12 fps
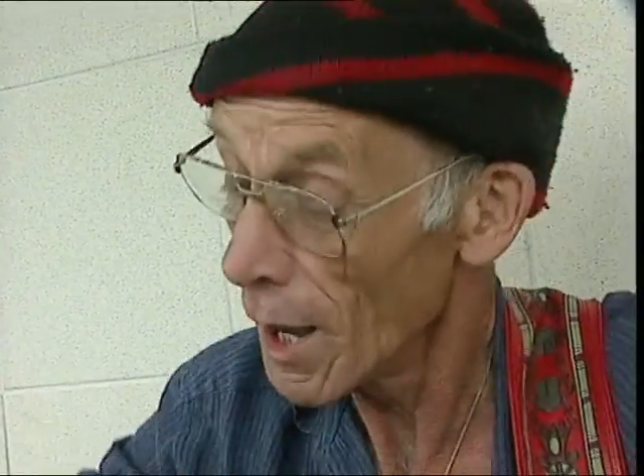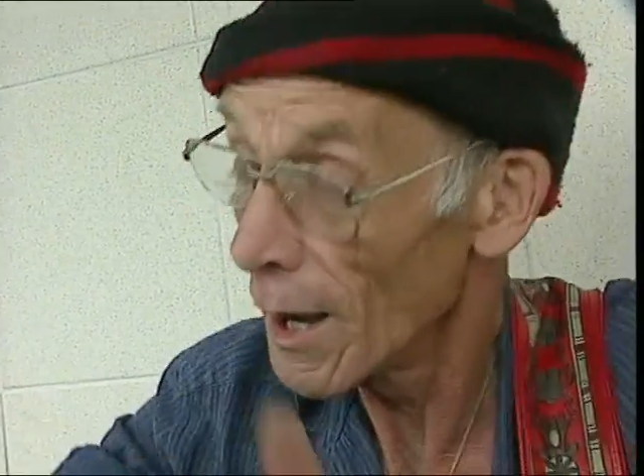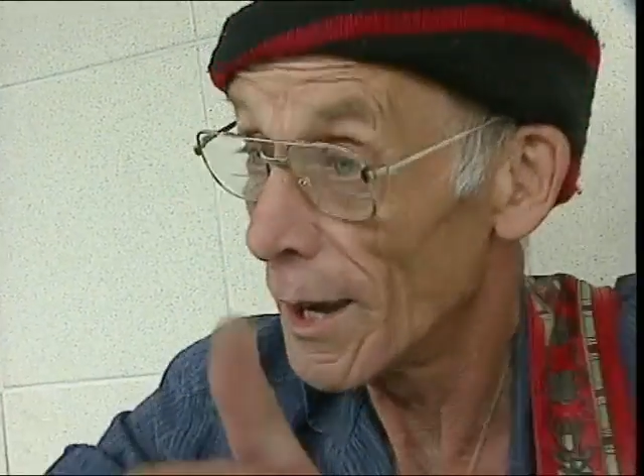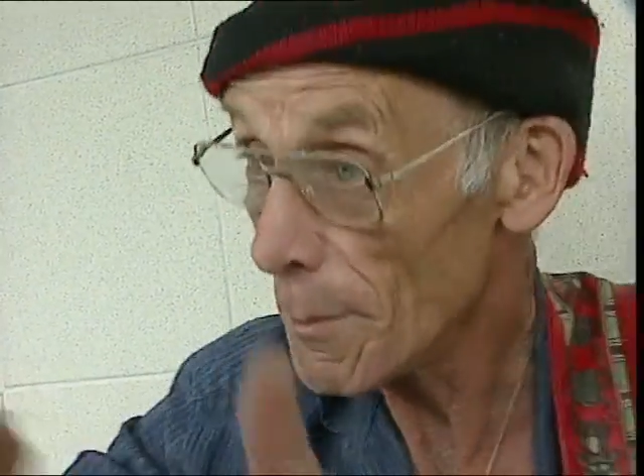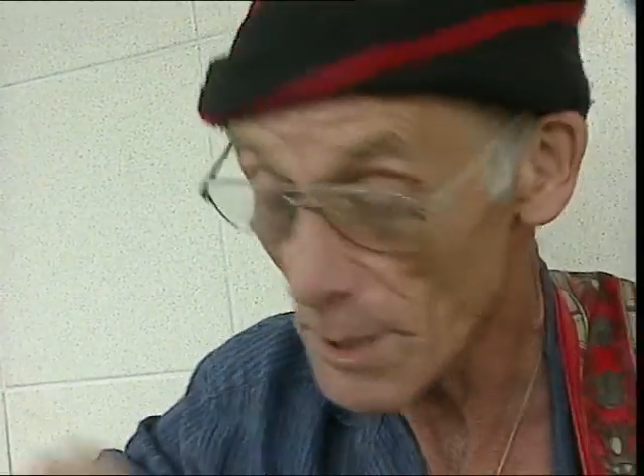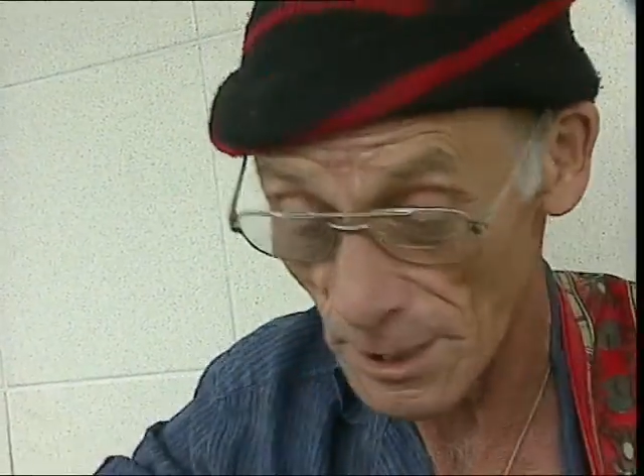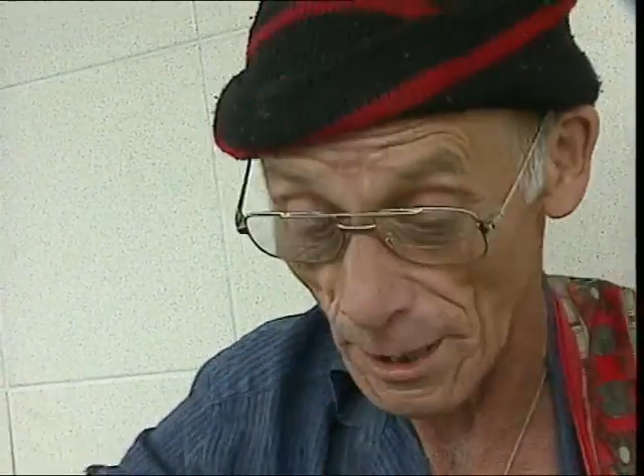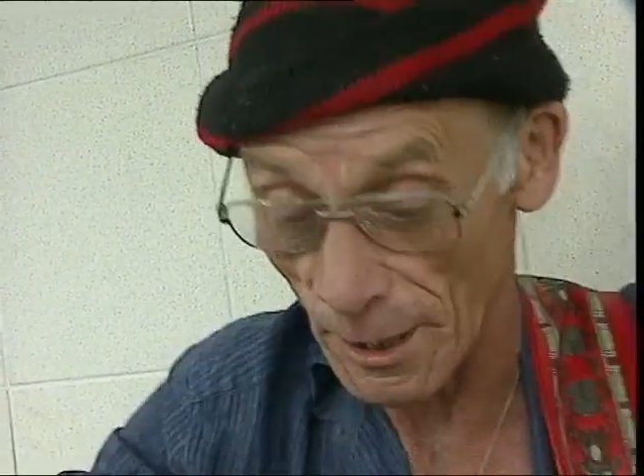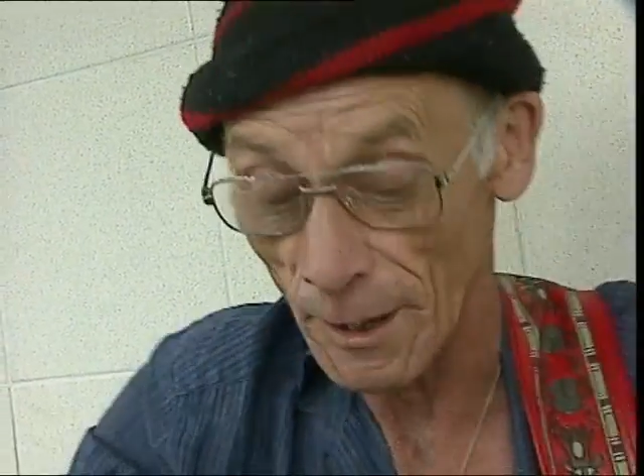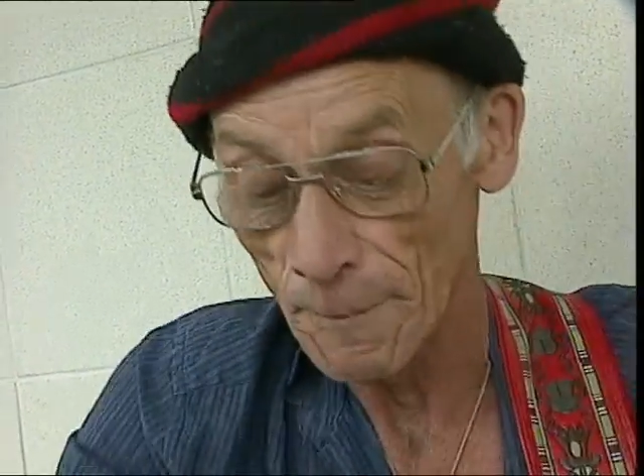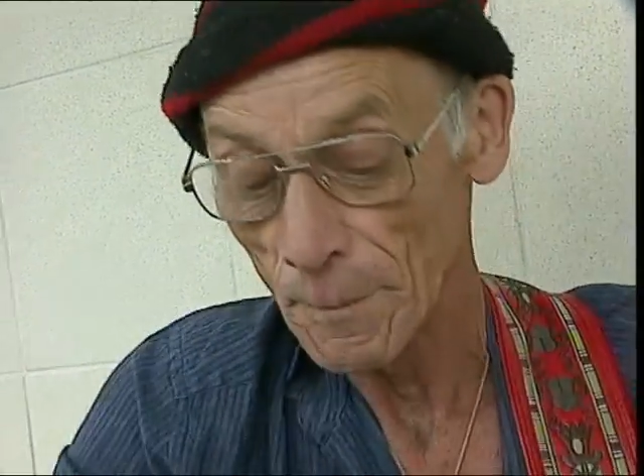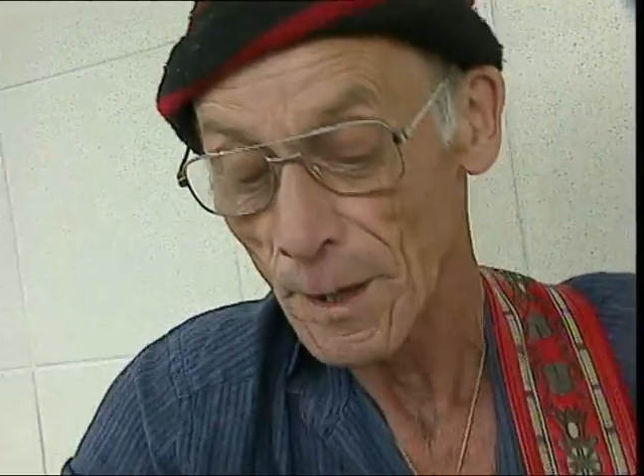Let me tell
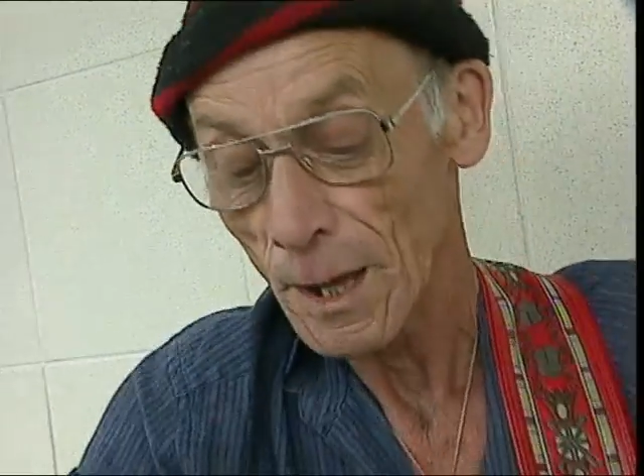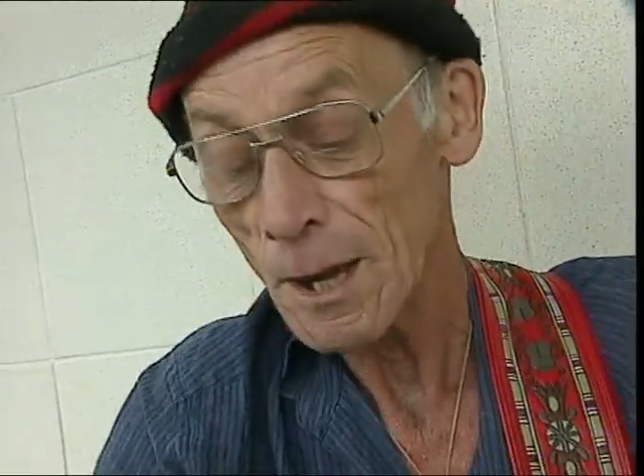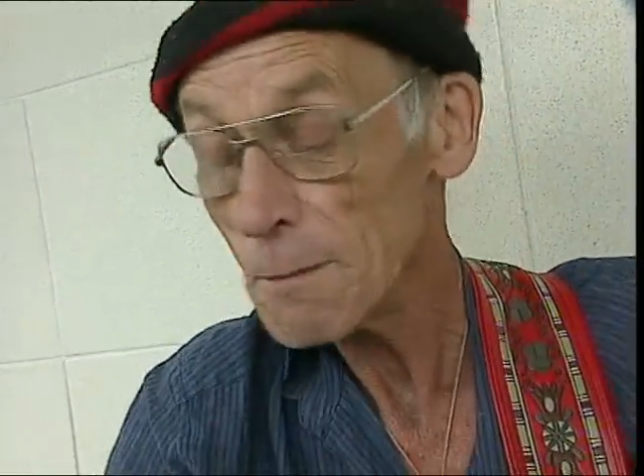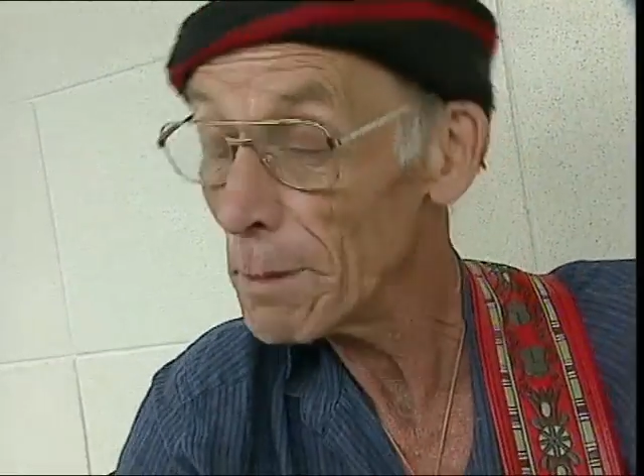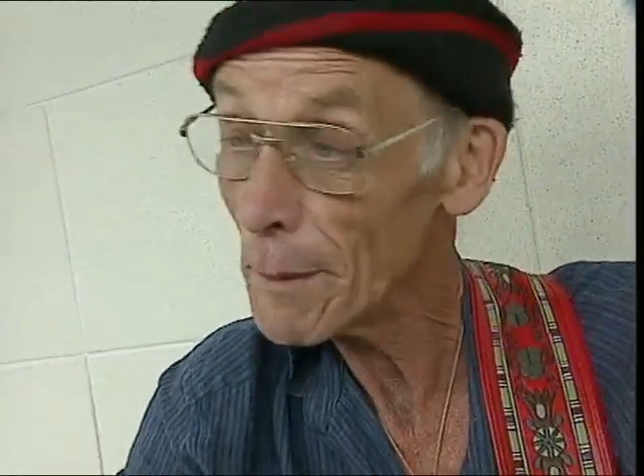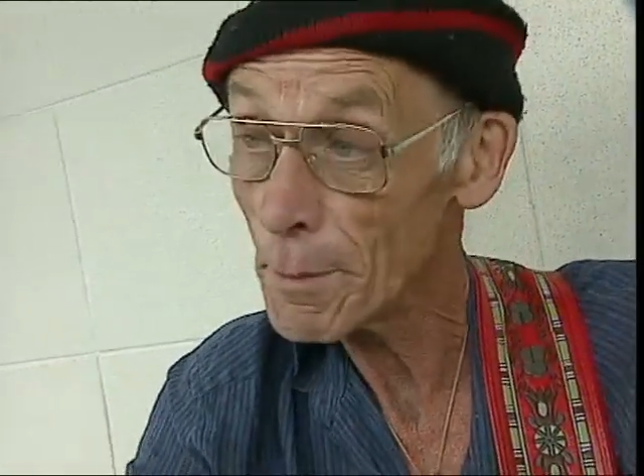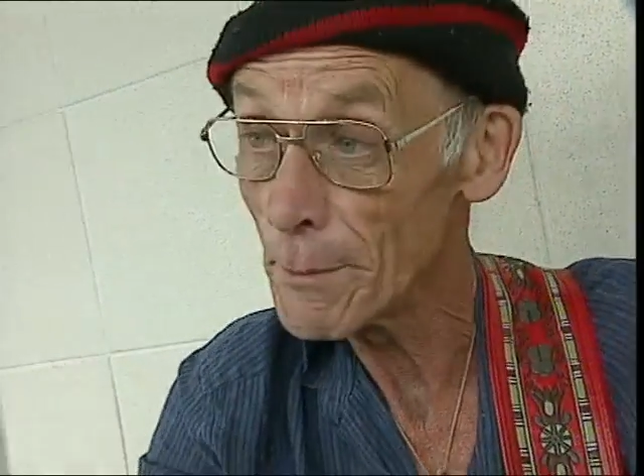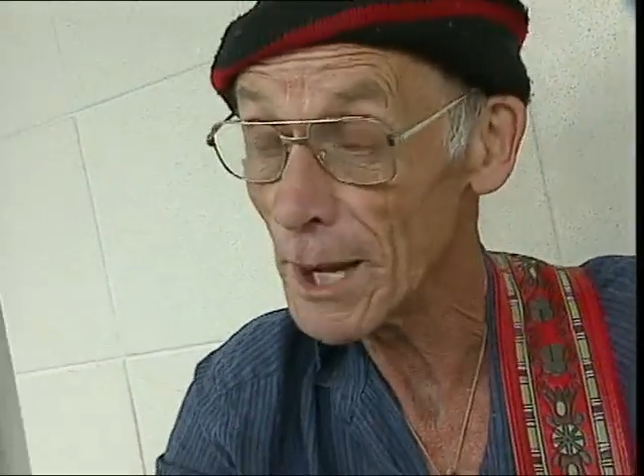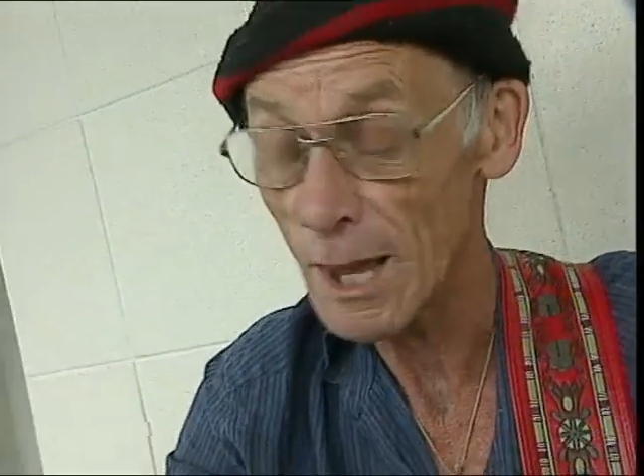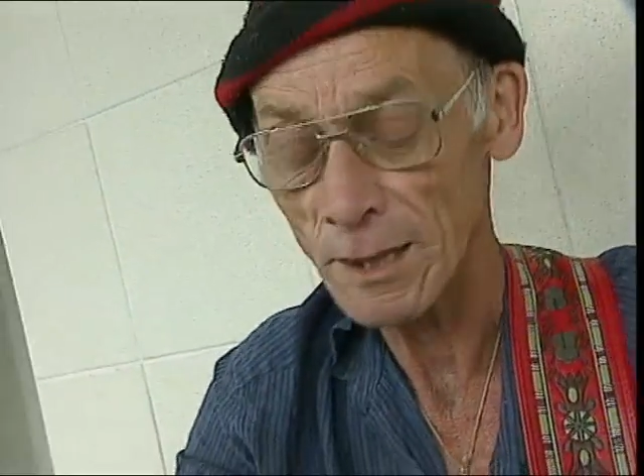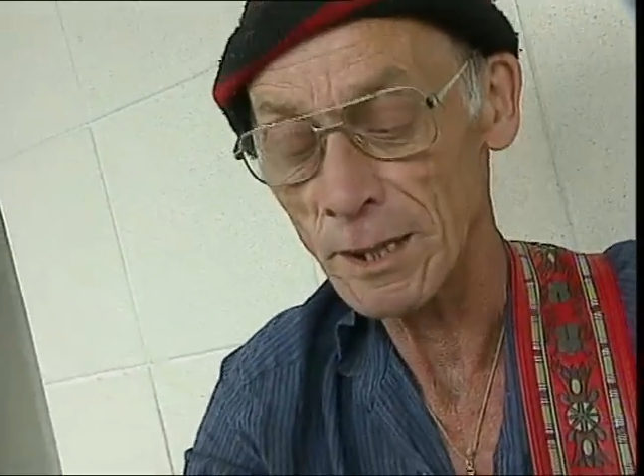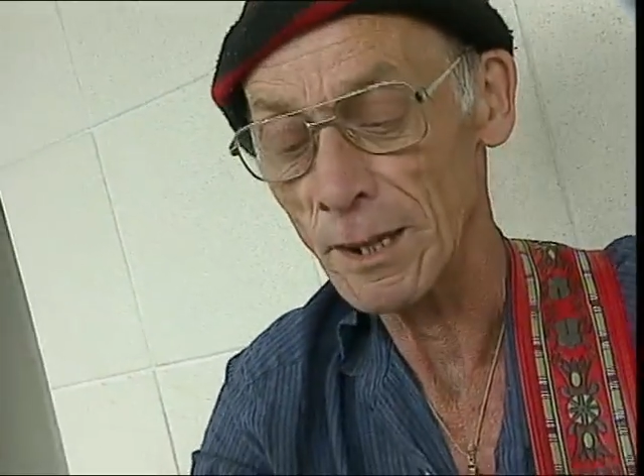you, in
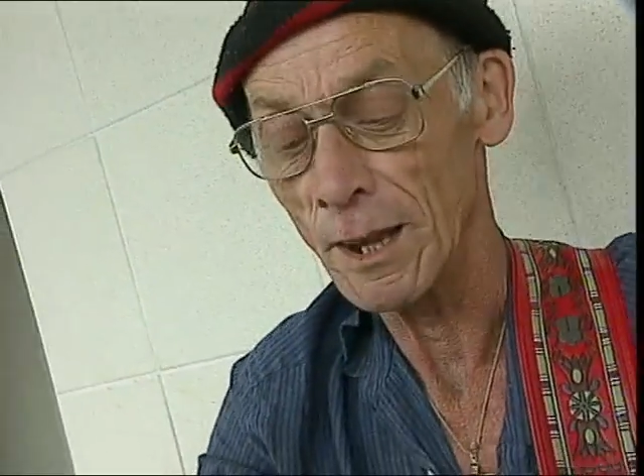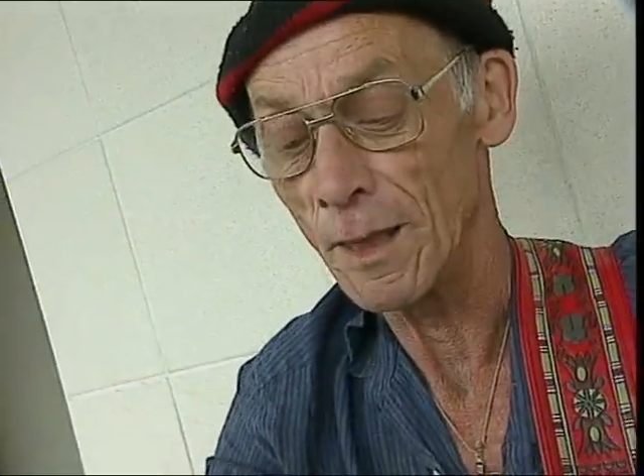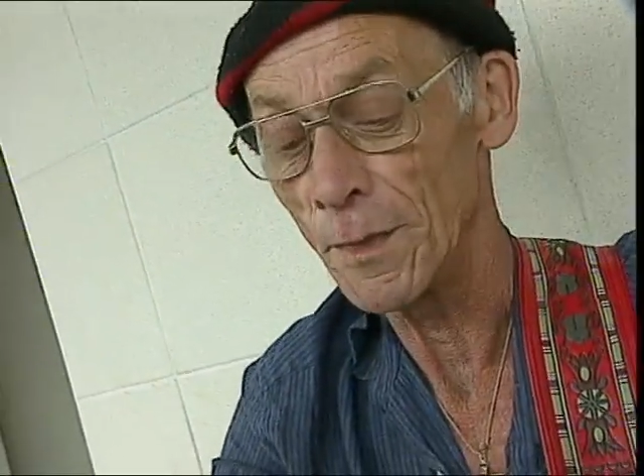Peppimenarti,